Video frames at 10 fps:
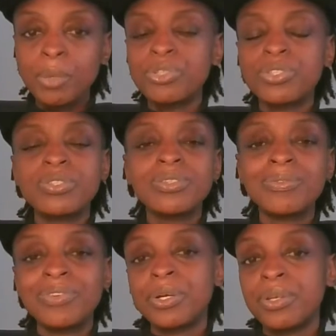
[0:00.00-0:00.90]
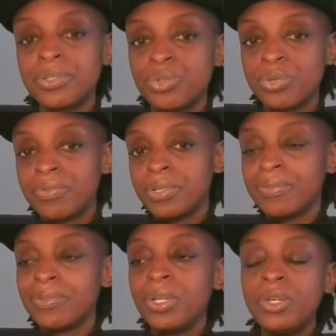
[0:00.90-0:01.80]
which is still very
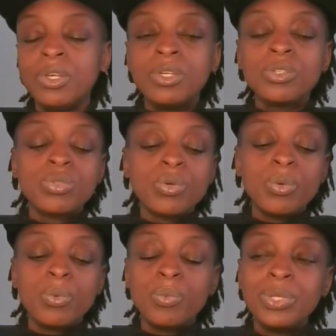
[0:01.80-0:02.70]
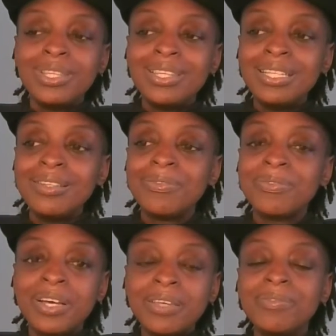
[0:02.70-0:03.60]
conservative. So within the
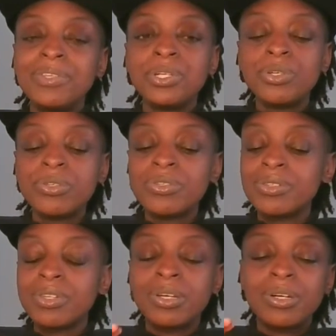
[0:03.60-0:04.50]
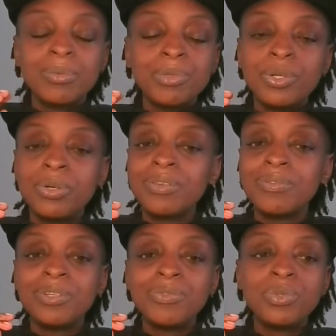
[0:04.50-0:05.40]
5 years,
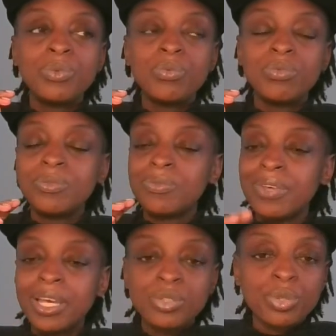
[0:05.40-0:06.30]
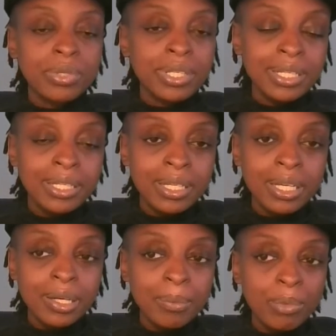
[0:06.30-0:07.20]
even if you factor in
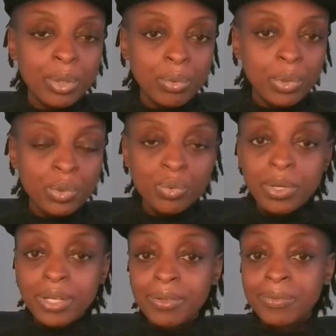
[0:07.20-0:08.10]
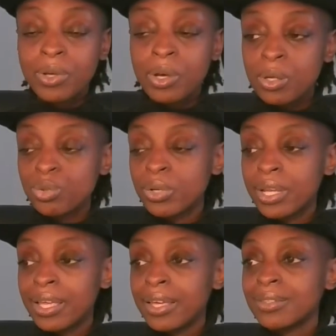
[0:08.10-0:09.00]
the growth rate of
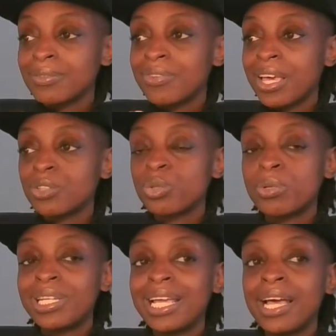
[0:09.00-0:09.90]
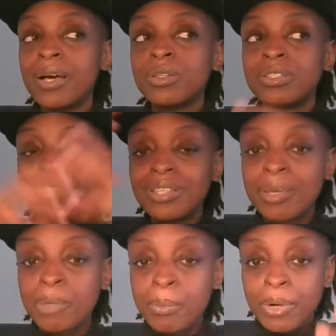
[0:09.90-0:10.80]
contract, factor in how the
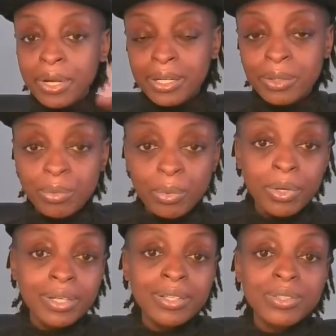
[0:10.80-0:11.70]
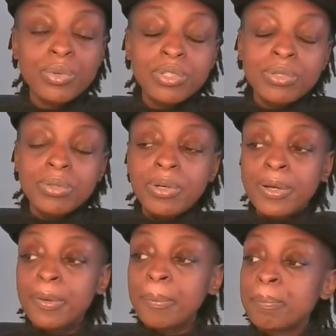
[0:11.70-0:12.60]
CMA market in Rwanda is going to
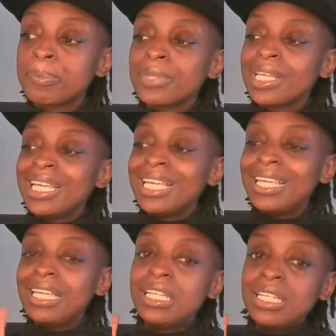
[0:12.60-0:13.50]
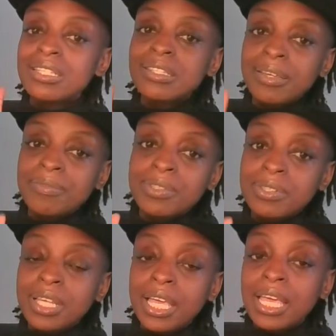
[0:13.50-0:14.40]
grow, it is safe to
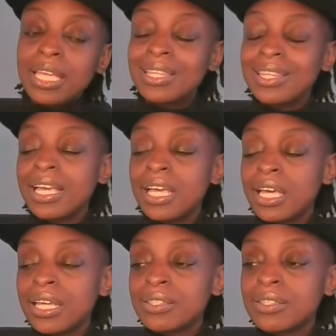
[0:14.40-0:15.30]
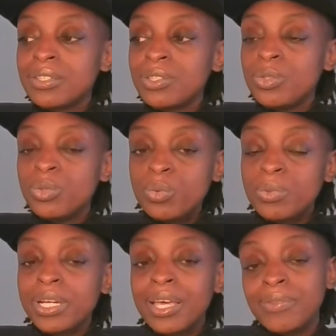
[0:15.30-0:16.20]
say that you
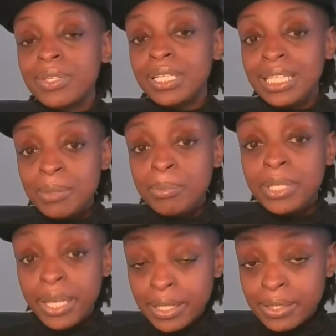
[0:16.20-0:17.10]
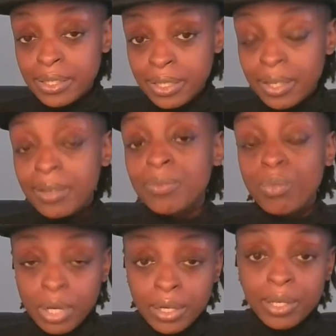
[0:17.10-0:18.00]
would have an EBIT of
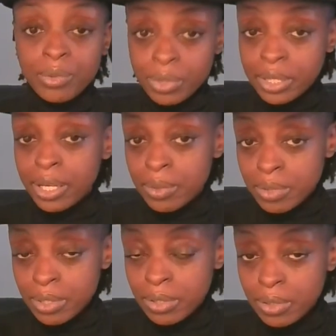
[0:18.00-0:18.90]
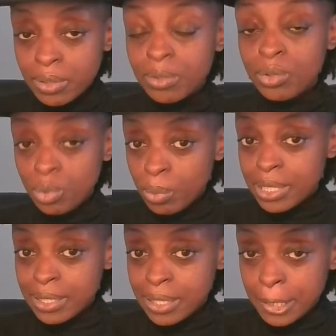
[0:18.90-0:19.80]
100,000
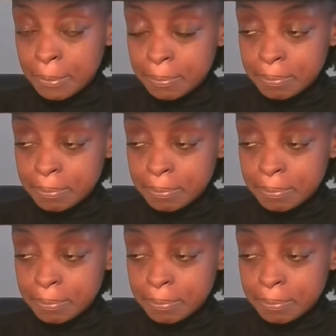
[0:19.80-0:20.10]
USD.